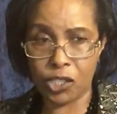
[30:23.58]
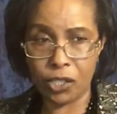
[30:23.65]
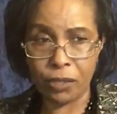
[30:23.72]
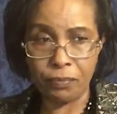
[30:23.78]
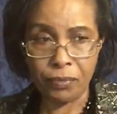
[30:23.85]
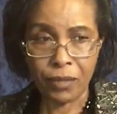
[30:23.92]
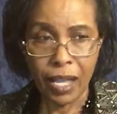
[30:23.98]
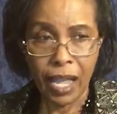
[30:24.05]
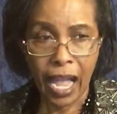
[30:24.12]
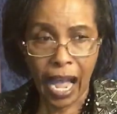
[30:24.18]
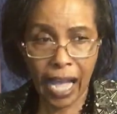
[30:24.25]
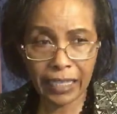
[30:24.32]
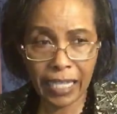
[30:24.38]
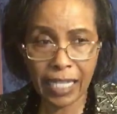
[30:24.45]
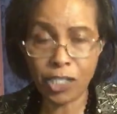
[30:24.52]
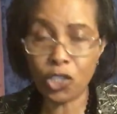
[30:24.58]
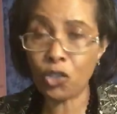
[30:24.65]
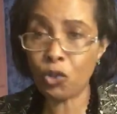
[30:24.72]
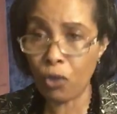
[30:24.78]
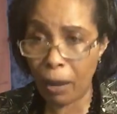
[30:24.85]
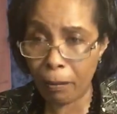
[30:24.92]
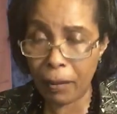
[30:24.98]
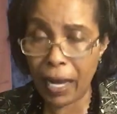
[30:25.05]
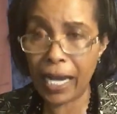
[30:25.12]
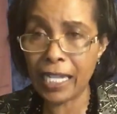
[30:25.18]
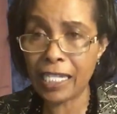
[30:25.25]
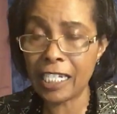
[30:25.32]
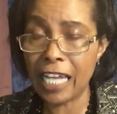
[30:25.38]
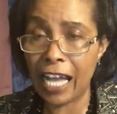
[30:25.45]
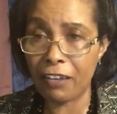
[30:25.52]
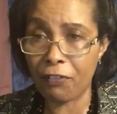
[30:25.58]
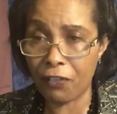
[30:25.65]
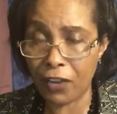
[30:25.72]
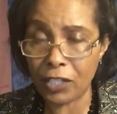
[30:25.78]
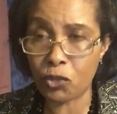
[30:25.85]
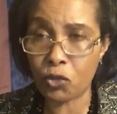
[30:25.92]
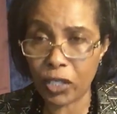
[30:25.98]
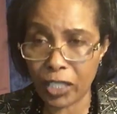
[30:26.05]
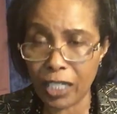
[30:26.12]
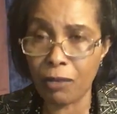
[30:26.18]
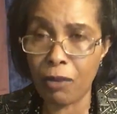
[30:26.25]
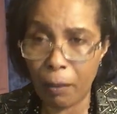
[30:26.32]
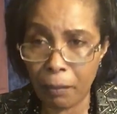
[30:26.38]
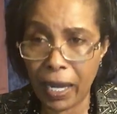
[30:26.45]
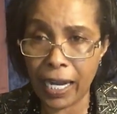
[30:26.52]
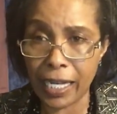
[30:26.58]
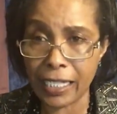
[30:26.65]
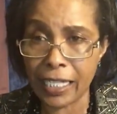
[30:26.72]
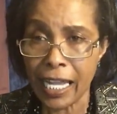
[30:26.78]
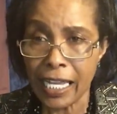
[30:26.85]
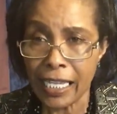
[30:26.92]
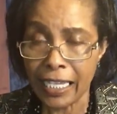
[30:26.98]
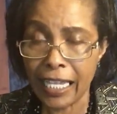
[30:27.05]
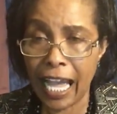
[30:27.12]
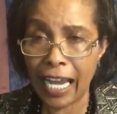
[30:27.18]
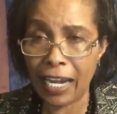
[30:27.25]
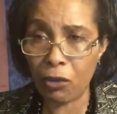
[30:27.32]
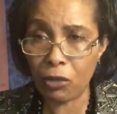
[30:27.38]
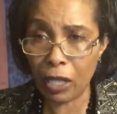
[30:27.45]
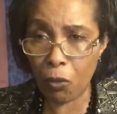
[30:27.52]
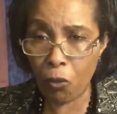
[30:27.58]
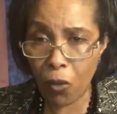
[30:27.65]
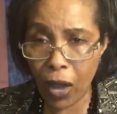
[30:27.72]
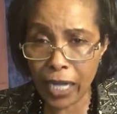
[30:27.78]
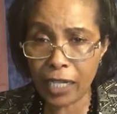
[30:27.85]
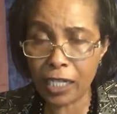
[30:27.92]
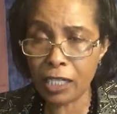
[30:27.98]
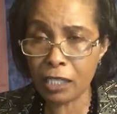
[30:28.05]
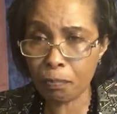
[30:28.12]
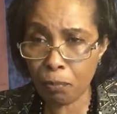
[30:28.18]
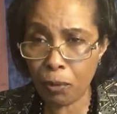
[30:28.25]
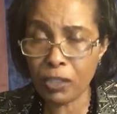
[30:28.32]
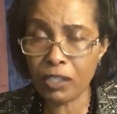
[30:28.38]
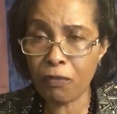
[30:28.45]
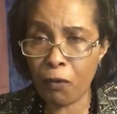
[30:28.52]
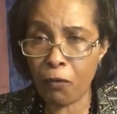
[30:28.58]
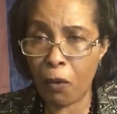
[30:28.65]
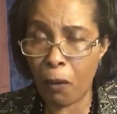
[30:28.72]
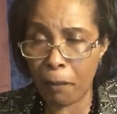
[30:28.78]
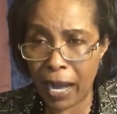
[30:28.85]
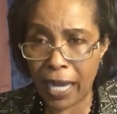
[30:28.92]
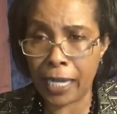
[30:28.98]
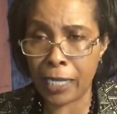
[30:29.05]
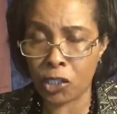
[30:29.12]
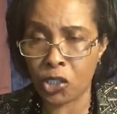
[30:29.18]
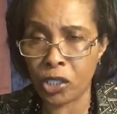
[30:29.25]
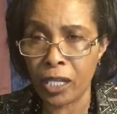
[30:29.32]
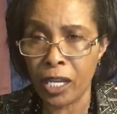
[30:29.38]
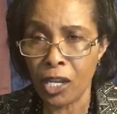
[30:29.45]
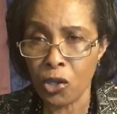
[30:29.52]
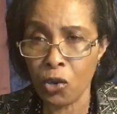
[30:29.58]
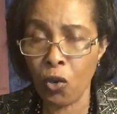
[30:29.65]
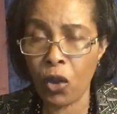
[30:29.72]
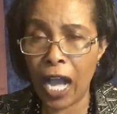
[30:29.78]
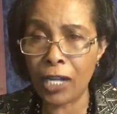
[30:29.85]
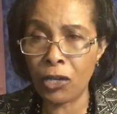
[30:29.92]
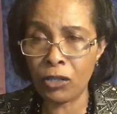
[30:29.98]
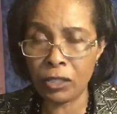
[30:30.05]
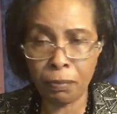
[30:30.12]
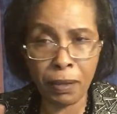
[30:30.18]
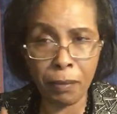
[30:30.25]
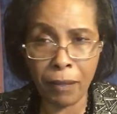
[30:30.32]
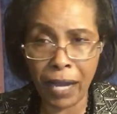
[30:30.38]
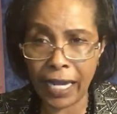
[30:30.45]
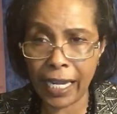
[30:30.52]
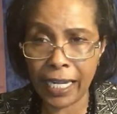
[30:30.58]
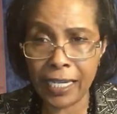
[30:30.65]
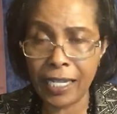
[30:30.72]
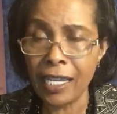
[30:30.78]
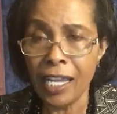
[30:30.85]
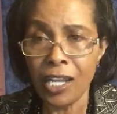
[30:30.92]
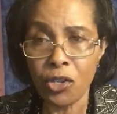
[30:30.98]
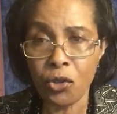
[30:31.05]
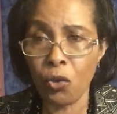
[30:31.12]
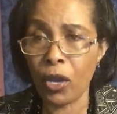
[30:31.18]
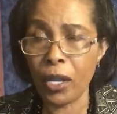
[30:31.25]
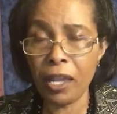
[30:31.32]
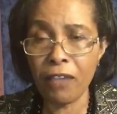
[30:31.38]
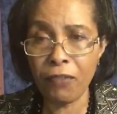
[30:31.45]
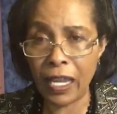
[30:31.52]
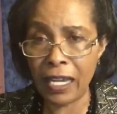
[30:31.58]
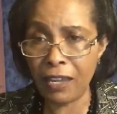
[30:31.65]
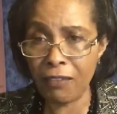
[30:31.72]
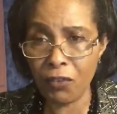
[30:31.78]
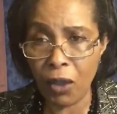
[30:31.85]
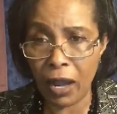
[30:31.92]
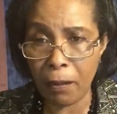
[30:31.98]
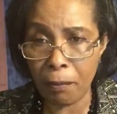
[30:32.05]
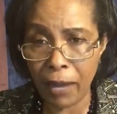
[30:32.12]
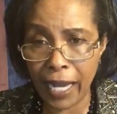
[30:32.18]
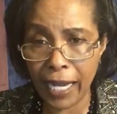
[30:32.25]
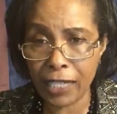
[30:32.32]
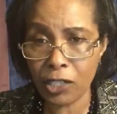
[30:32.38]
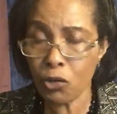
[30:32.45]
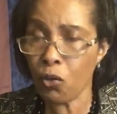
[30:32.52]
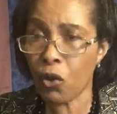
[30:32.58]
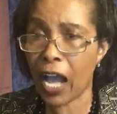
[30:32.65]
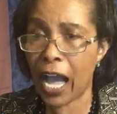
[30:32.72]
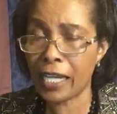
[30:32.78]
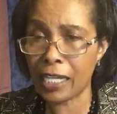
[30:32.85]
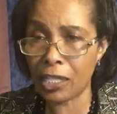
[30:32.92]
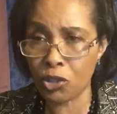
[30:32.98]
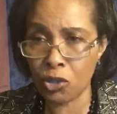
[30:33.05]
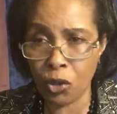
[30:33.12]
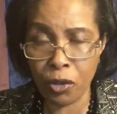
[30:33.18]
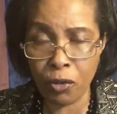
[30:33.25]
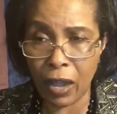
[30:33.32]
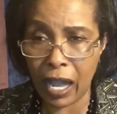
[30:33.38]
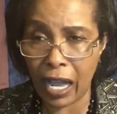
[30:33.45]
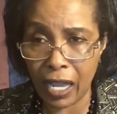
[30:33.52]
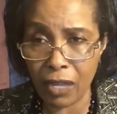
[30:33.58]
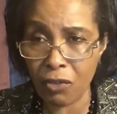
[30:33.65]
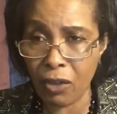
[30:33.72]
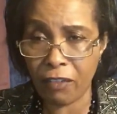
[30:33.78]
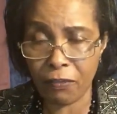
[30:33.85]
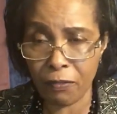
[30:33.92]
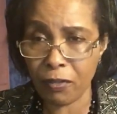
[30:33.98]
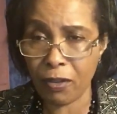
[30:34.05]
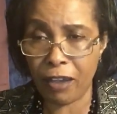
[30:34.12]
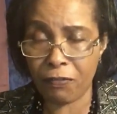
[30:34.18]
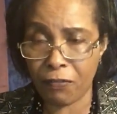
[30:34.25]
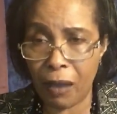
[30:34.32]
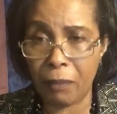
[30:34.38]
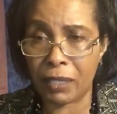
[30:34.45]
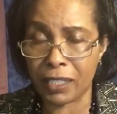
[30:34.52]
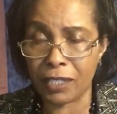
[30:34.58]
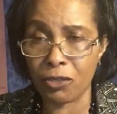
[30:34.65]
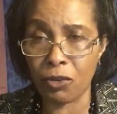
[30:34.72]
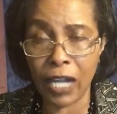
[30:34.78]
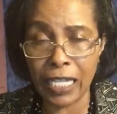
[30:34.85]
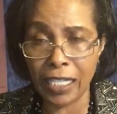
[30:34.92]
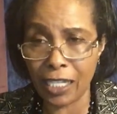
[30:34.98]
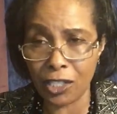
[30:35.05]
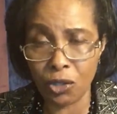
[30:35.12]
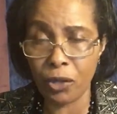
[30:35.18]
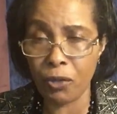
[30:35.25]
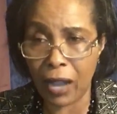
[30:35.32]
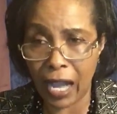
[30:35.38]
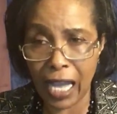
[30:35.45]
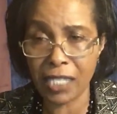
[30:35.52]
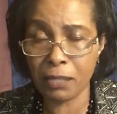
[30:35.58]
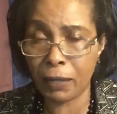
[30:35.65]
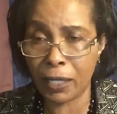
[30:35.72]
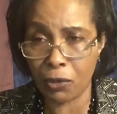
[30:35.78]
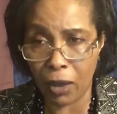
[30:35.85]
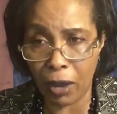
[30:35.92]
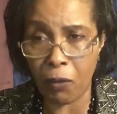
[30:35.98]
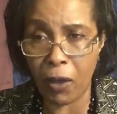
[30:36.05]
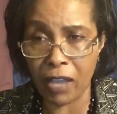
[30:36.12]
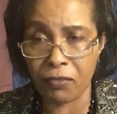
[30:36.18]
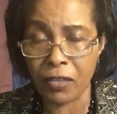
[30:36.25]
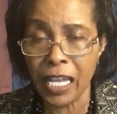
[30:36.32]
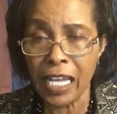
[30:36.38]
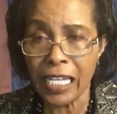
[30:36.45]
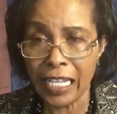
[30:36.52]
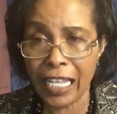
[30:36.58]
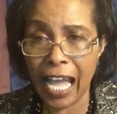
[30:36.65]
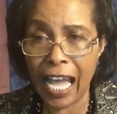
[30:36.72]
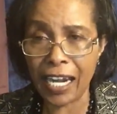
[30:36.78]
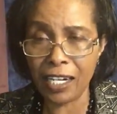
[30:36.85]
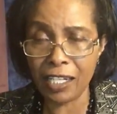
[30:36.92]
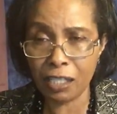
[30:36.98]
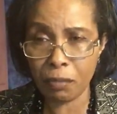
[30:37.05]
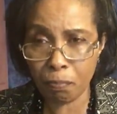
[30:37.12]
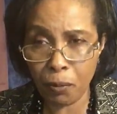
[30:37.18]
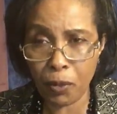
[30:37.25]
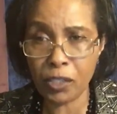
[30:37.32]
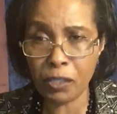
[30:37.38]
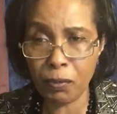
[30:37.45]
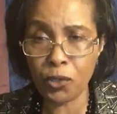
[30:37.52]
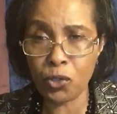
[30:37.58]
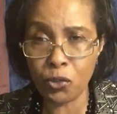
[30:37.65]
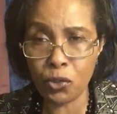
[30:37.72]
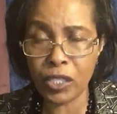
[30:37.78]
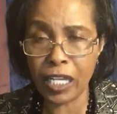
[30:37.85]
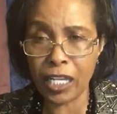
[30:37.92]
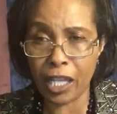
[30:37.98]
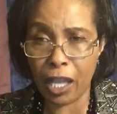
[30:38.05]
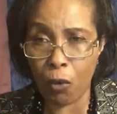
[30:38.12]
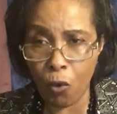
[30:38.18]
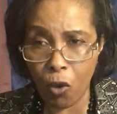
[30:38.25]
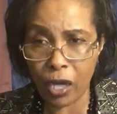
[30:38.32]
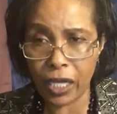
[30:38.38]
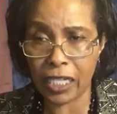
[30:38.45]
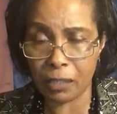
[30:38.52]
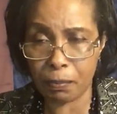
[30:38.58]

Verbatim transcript: attached to your marriage and frustrating your marriage. They are the one responsible for marriage. You cannot be married. You, even if you are married, you can't enjoy your, your, your family. You can't enjoy your husband, your wife. They are responsible using the water spirit,